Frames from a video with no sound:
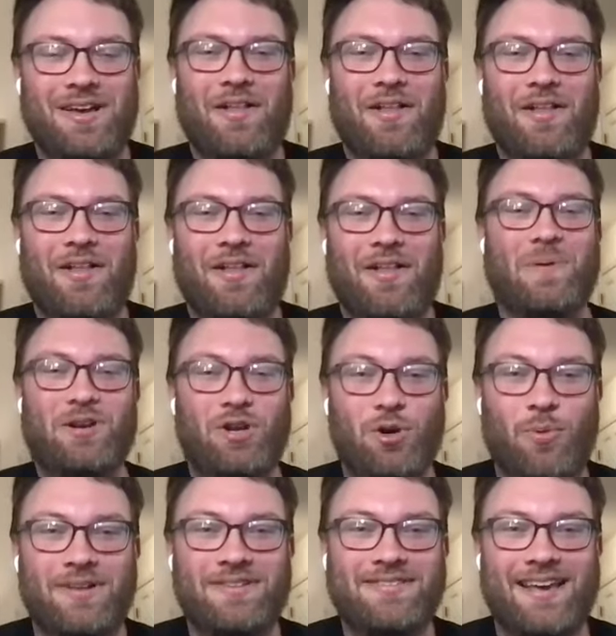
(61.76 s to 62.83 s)
There's been new
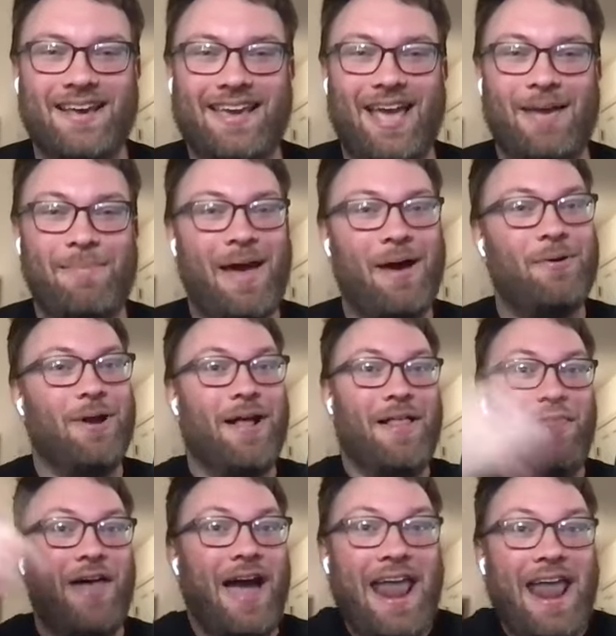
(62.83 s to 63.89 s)
ones that came out
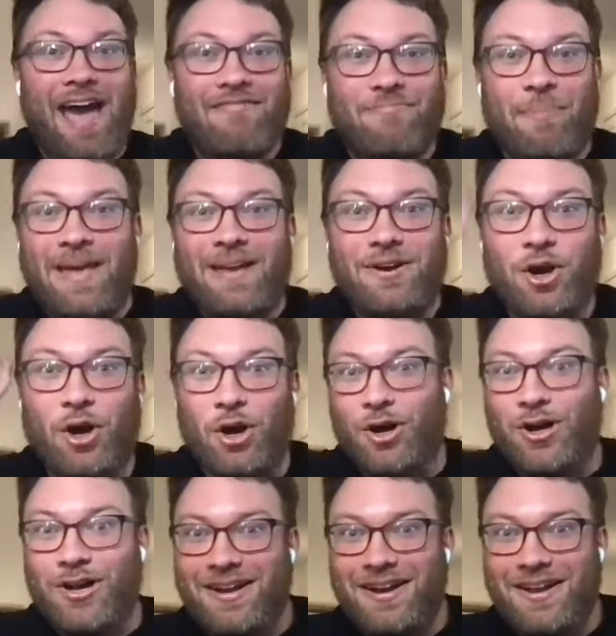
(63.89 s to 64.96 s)
that have been good,